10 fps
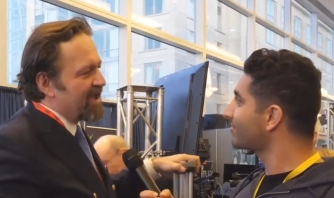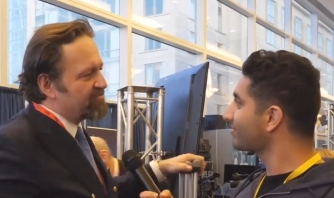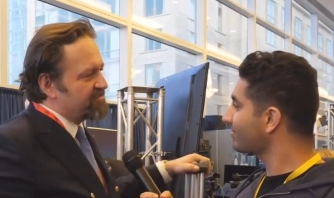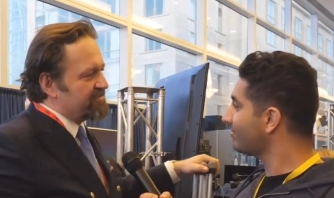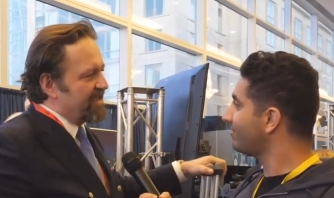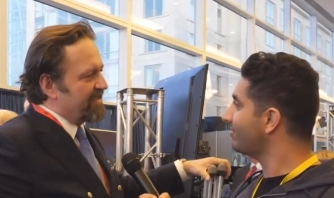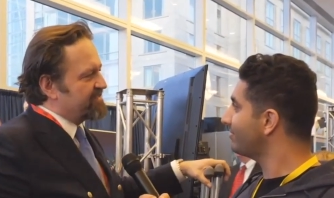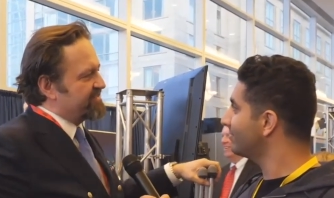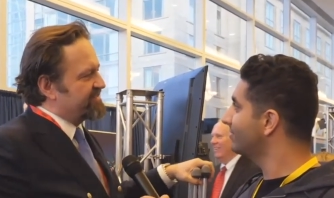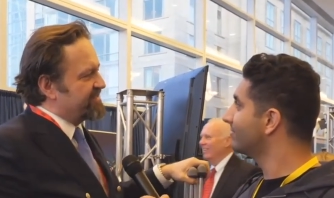Speaker 1: hours a day,
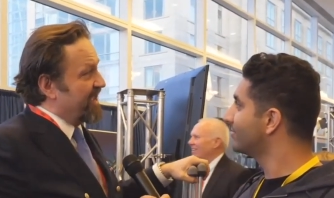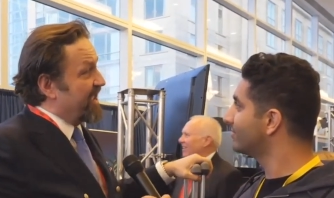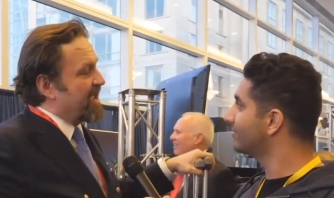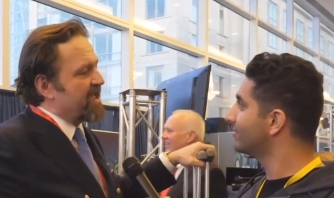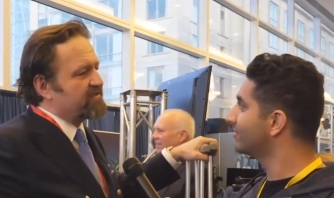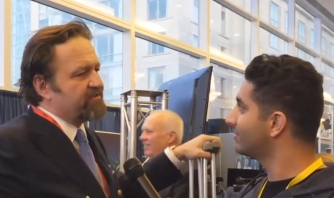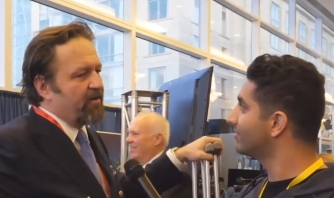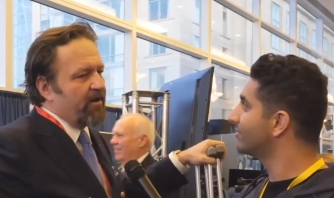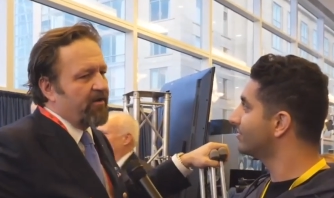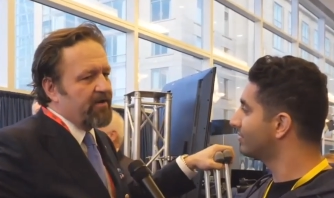today and
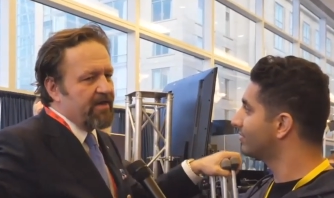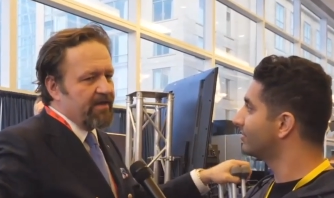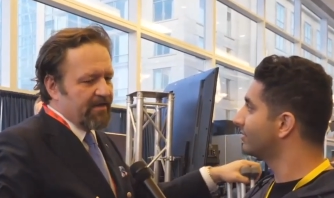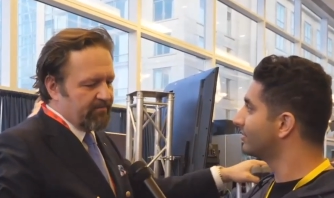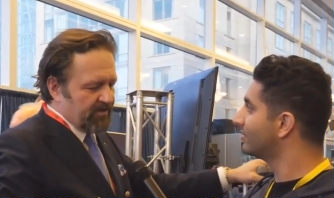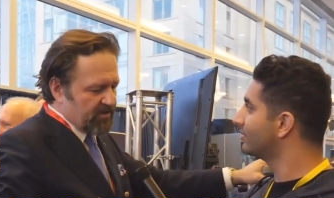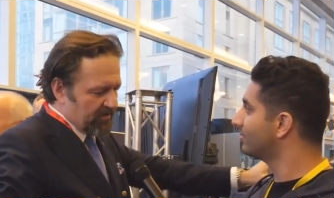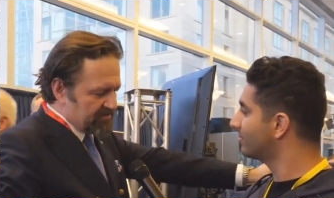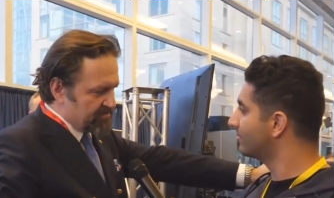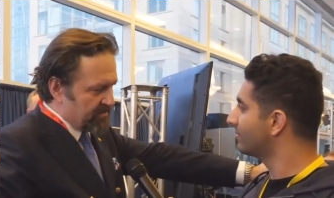tomorrow. And
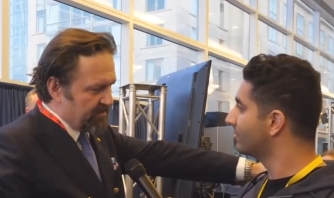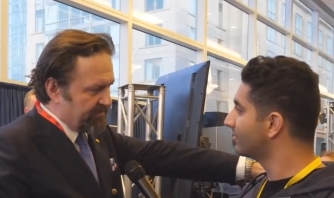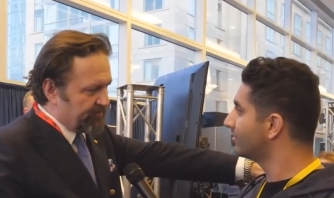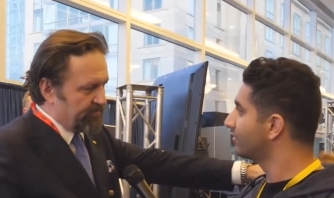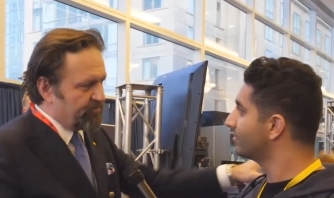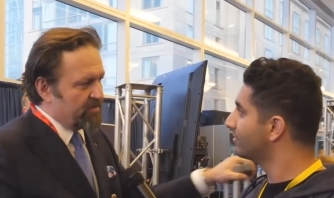because uh, before the